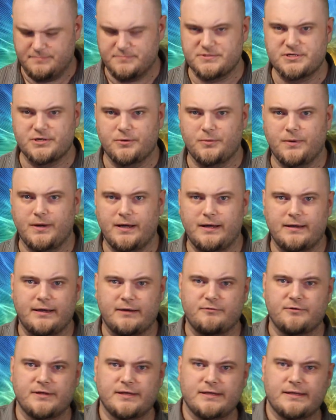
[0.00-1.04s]
So I
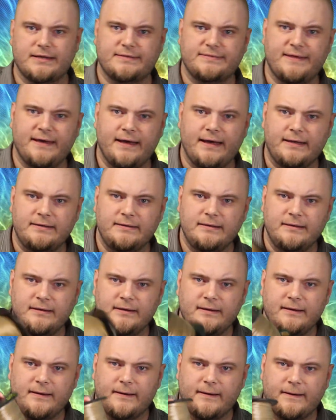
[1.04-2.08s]
really like that.
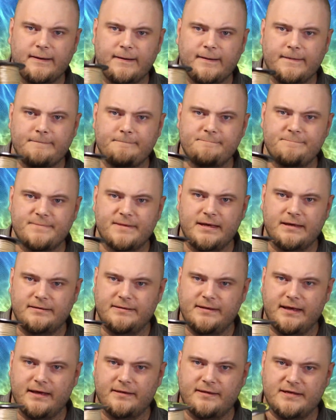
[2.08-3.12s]

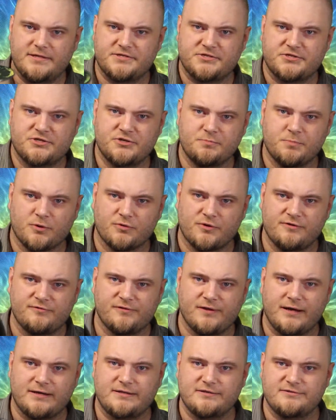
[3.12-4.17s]
And that's super
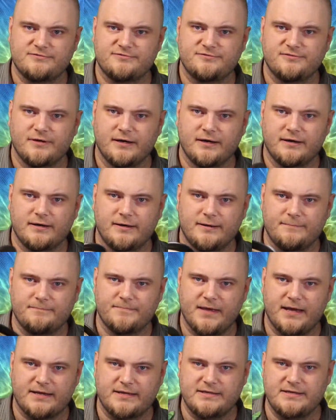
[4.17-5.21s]
reflective.
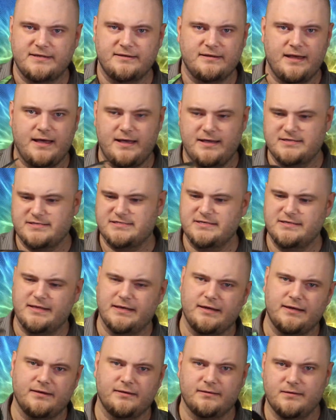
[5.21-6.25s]
I can see
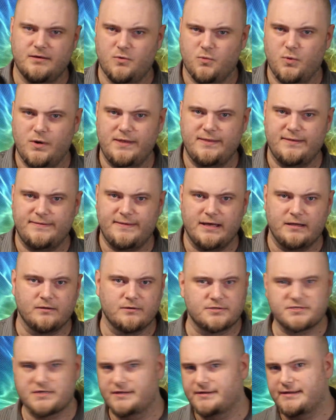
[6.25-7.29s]
the way that
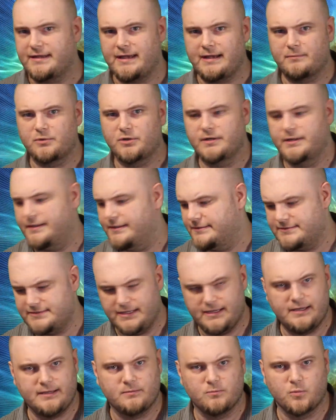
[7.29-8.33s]
looks on camera, and
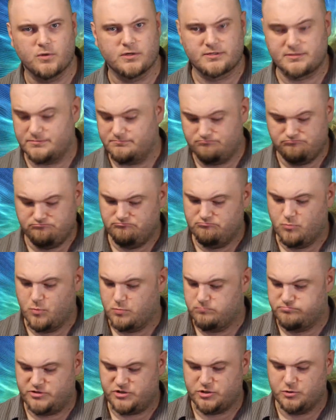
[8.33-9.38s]

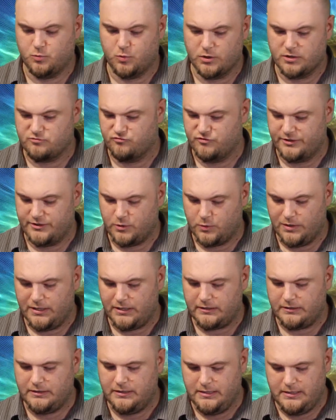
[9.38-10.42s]
should work really
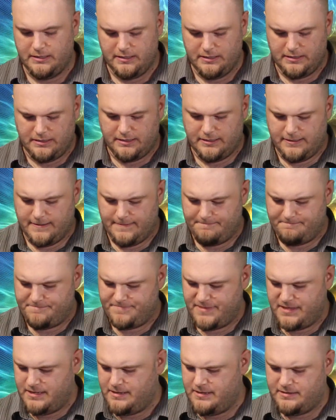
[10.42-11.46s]
well.
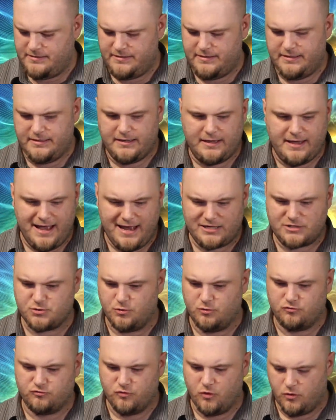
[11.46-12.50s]
The
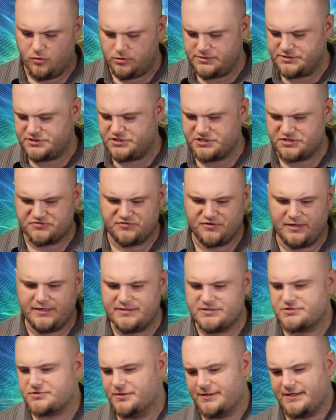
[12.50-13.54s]
actual roll is just
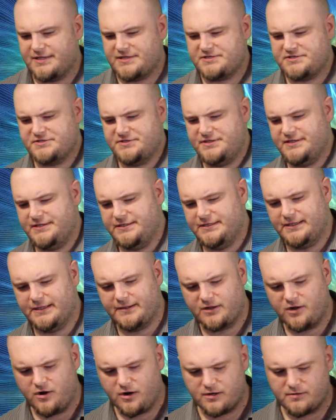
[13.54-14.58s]
fine, so I guess the
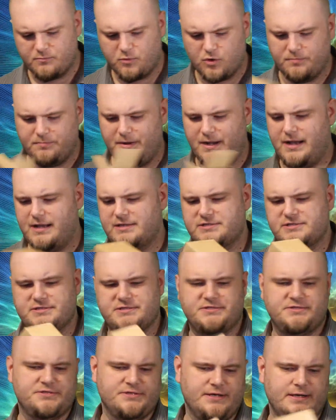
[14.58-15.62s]
cardboard box
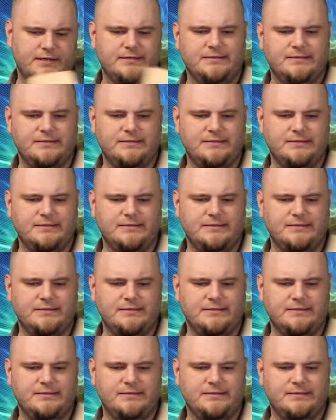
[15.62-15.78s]
is